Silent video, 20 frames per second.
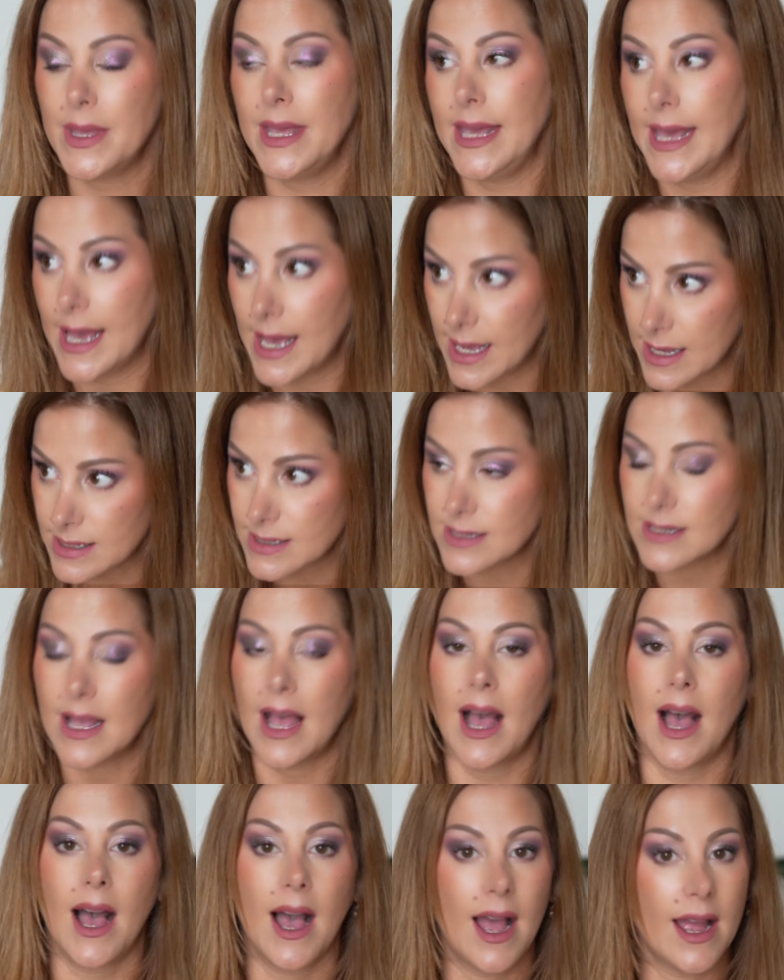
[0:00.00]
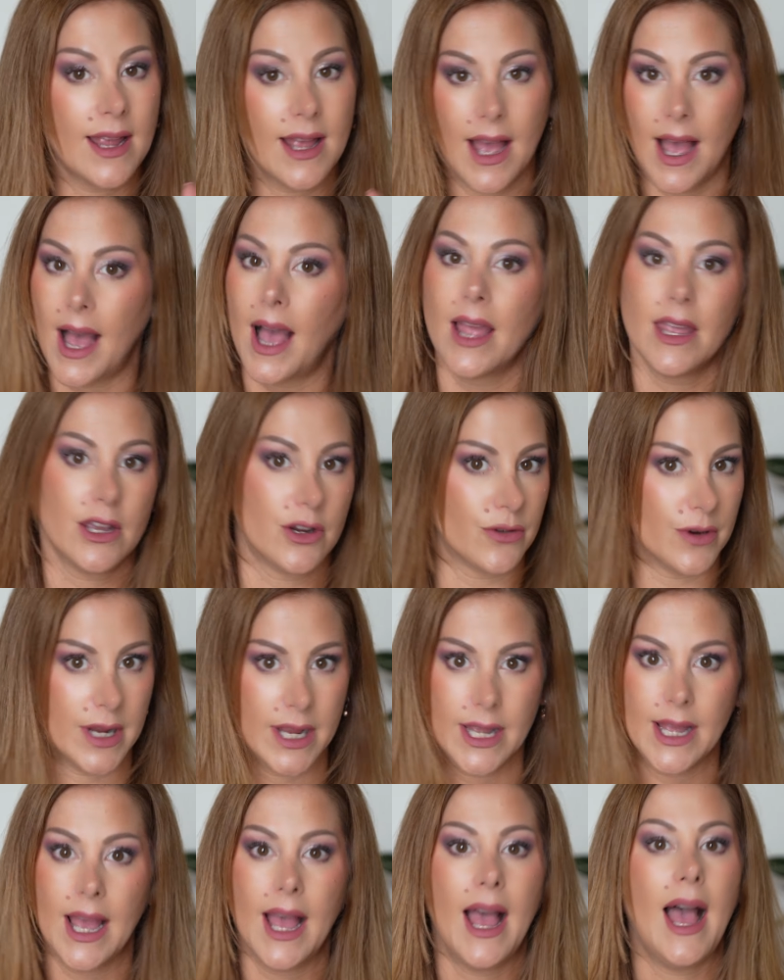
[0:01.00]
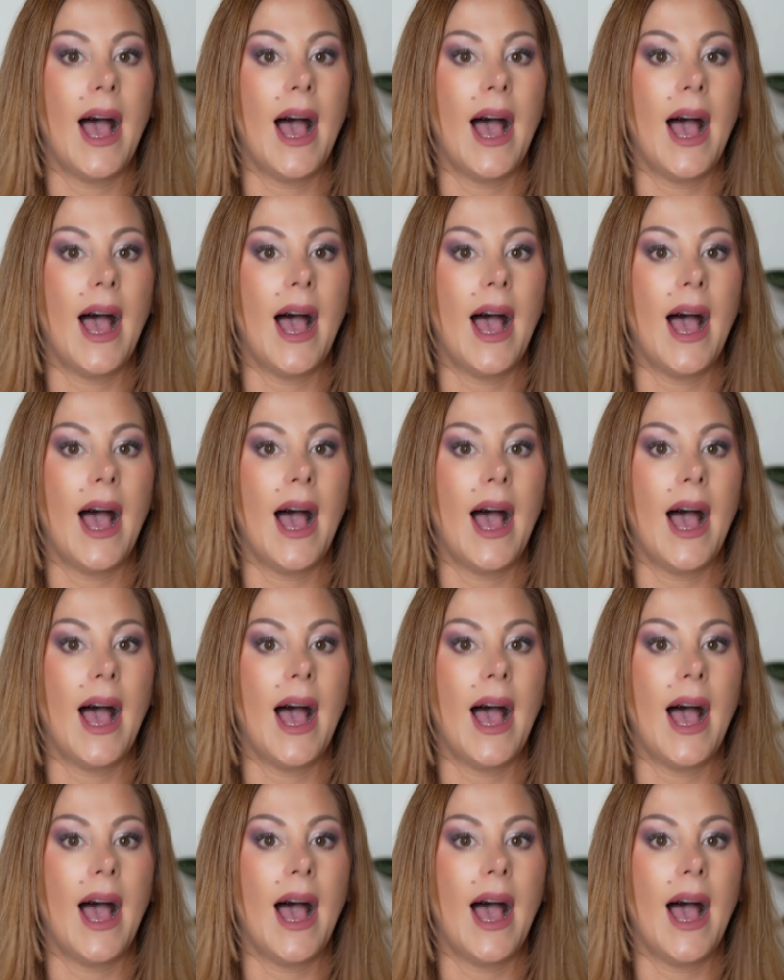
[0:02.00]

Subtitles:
Yes, I agree.